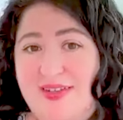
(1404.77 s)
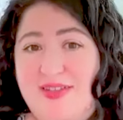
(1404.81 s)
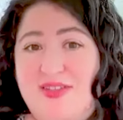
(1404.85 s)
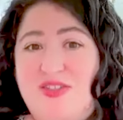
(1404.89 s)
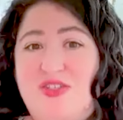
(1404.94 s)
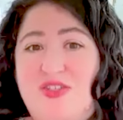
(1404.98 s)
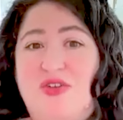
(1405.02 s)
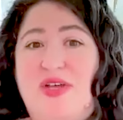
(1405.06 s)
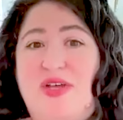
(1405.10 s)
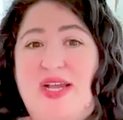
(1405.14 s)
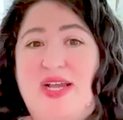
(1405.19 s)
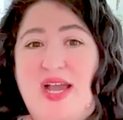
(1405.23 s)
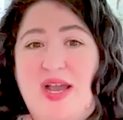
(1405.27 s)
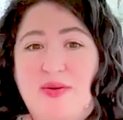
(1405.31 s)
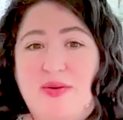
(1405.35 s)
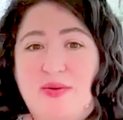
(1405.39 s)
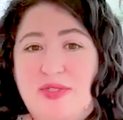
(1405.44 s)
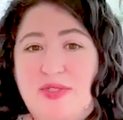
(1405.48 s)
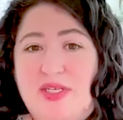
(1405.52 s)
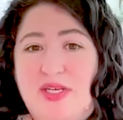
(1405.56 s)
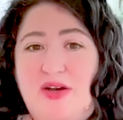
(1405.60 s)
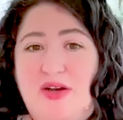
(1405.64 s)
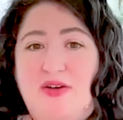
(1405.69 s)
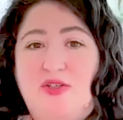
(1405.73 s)
So like, I will
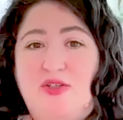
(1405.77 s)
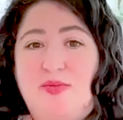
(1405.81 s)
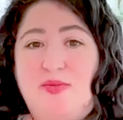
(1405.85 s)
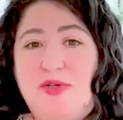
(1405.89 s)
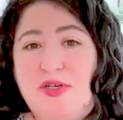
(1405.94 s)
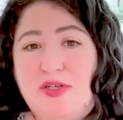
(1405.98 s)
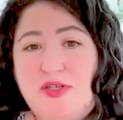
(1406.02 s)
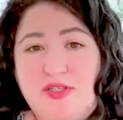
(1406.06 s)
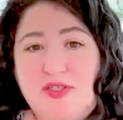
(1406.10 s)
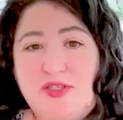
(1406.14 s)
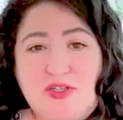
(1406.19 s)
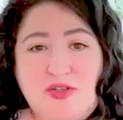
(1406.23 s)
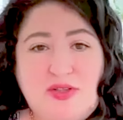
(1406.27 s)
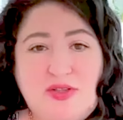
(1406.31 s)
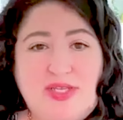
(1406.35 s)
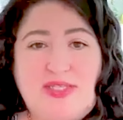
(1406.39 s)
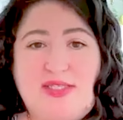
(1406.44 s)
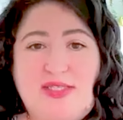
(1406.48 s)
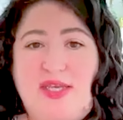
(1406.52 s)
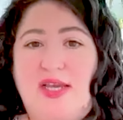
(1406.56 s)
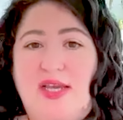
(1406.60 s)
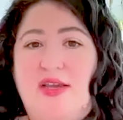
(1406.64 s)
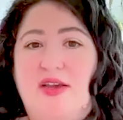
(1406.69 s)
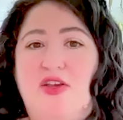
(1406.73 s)
see entrepreneurs do
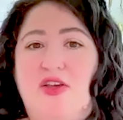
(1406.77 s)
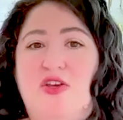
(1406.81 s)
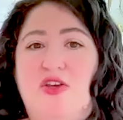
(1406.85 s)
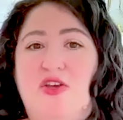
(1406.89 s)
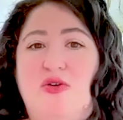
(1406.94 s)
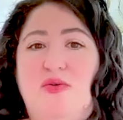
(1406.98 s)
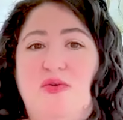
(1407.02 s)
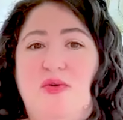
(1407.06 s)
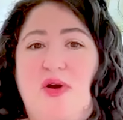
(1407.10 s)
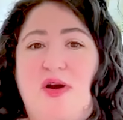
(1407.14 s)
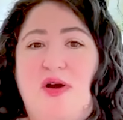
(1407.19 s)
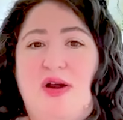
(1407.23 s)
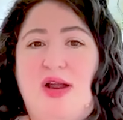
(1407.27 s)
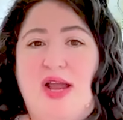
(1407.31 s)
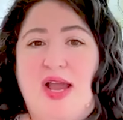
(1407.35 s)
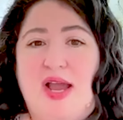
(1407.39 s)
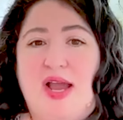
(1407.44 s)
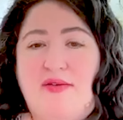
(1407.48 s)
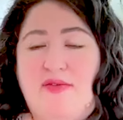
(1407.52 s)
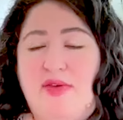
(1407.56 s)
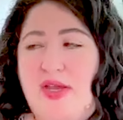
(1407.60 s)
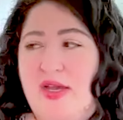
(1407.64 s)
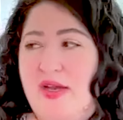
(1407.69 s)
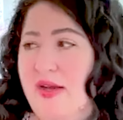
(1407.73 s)
this. Like, you are
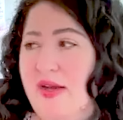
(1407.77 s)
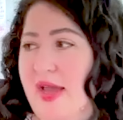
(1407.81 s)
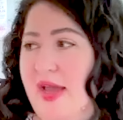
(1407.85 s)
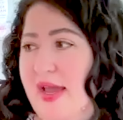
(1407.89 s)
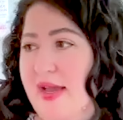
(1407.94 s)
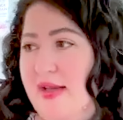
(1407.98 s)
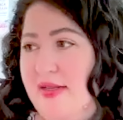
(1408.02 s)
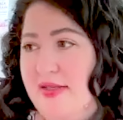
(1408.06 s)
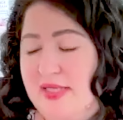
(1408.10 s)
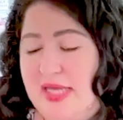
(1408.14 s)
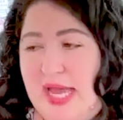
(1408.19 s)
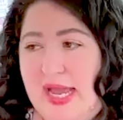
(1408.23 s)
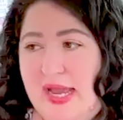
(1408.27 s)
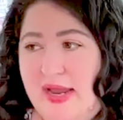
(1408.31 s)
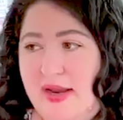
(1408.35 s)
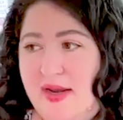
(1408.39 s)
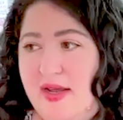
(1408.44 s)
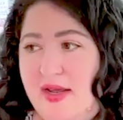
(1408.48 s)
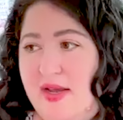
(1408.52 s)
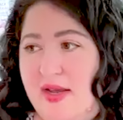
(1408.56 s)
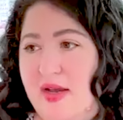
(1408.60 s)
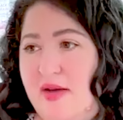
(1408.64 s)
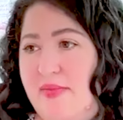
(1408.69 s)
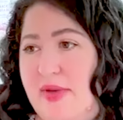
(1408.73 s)
having
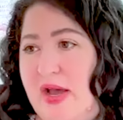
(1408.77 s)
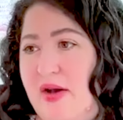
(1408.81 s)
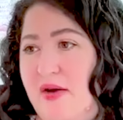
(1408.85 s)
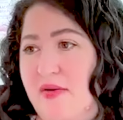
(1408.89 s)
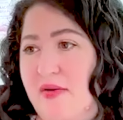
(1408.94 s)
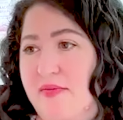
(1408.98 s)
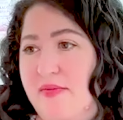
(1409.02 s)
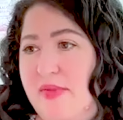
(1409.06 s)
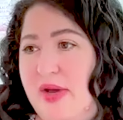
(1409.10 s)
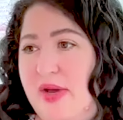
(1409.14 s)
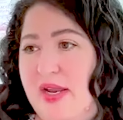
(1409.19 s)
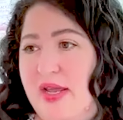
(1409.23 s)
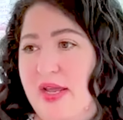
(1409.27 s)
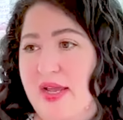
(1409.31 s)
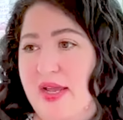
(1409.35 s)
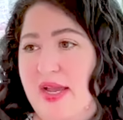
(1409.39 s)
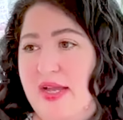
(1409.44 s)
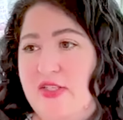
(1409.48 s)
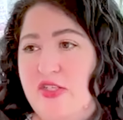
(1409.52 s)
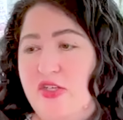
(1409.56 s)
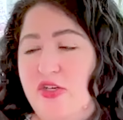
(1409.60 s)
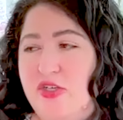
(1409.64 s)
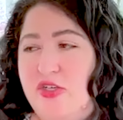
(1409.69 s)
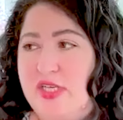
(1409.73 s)
anxiety about money.
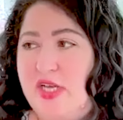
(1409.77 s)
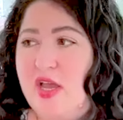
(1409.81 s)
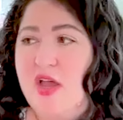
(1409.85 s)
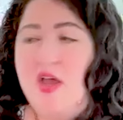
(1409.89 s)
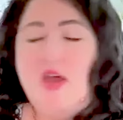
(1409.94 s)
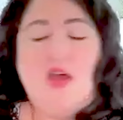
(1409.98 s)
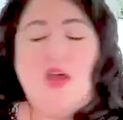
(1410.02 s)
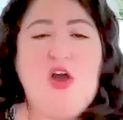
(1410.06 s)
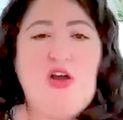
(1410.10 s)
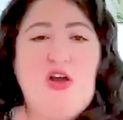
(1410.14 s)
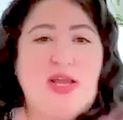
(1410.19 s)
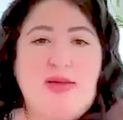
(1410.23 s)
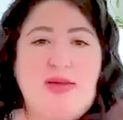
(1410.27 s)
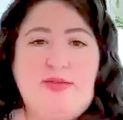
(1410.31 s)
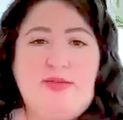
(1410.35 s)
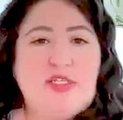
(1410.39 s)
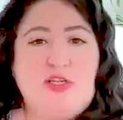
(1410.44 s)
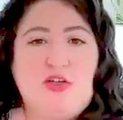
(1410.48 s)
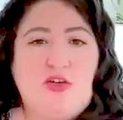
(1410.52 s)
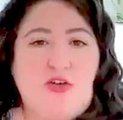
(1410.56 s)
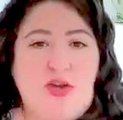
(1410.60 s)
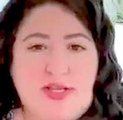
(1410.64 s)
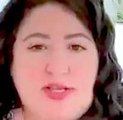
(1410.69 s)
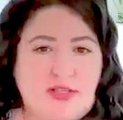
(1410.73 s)
And so you're just like, okay, I'm
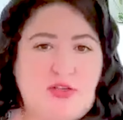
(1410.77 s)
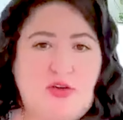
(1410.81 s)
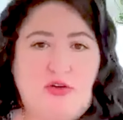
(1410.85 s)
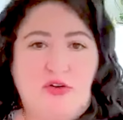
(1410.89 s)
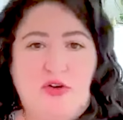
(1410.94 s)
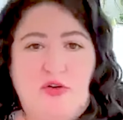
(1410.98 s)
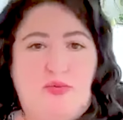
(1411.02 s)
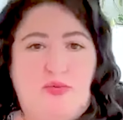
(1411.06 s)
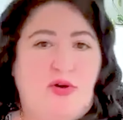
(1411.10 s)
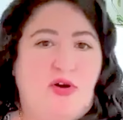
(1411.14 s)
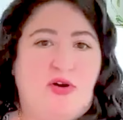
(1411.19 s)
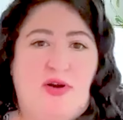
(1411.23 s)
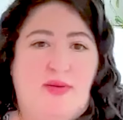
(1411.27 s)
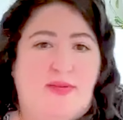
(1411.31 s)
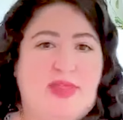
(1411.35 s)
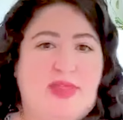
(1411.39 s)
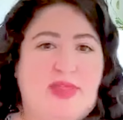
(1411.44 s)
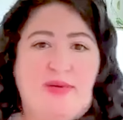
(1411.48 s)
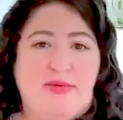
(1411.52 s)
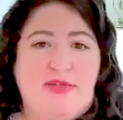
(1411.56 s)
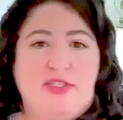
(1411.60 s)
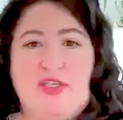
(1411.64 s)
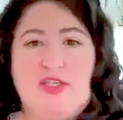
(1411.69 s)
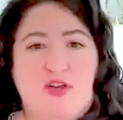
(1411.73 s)
just gonna create this whole new program. And
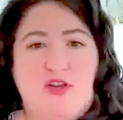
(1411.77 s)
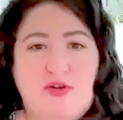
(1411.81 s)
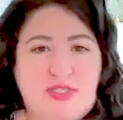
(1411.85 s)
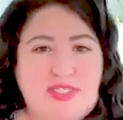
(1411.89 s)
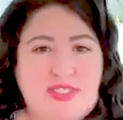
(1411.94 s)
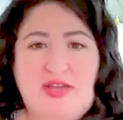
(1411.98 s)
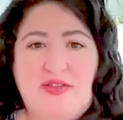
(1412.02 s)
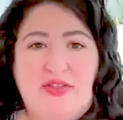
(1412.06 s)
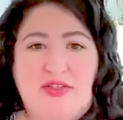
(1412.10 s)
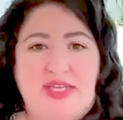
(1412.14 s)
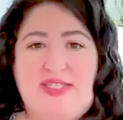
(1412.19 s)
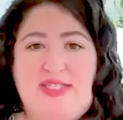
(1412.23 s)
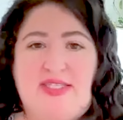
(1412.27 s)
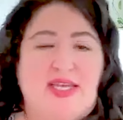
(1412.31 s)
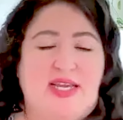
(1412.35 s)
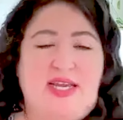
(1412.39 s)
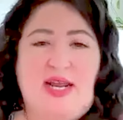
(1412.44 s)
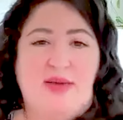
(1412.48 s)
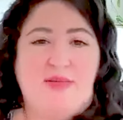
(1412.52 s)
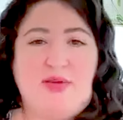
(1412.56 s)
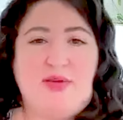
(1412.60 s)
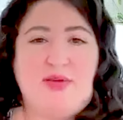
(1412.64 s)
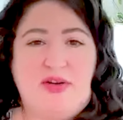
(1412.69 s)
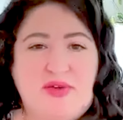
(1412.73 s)
then I'm just gonna go sell this thing.
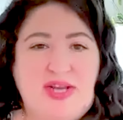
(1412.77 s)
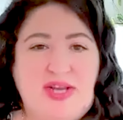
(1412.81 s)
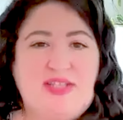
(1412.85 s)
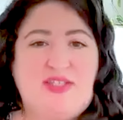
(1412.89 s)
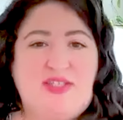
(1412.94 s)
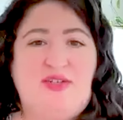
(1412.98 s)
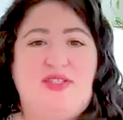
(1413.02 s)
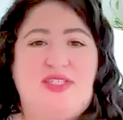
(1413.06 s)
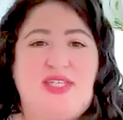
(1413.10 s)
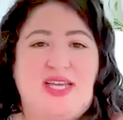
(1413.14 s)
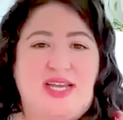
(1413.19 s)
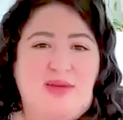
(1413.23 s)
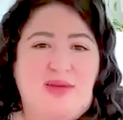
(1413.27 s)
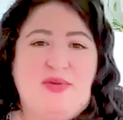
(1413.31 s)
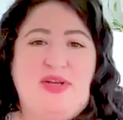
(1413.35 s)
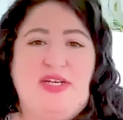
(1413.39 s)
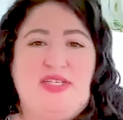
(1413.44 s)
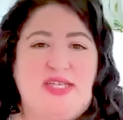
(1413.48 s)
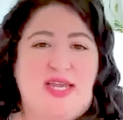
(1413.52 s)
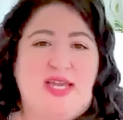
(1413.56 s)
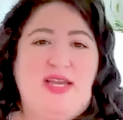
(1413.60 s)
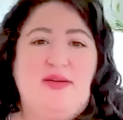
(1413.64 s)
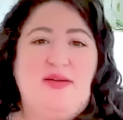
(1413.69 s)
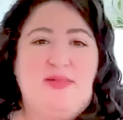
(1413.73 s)
And I'm gonna, right. So it's like, I'm gonna
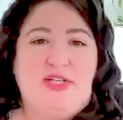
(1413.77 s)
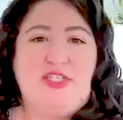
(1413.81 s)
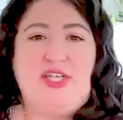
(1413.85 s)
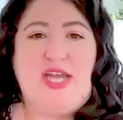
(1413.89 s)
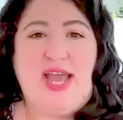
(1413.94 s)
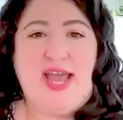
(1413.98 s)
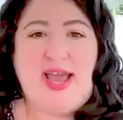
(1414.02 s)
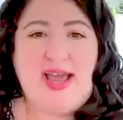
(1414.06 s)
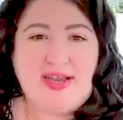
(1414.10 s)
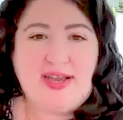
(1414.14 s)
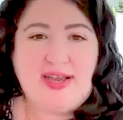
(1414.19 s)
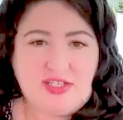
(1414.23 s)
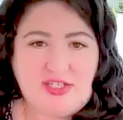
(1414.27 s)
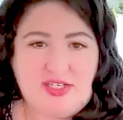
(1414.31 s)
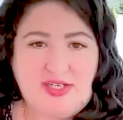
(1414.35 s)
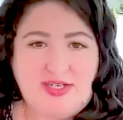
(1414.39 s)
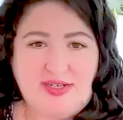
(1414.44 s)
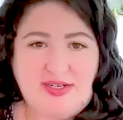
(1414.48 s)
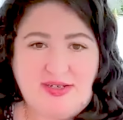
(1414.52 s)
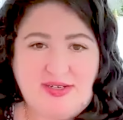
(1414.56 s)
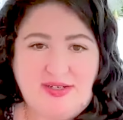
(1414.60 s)
take a bunch of action.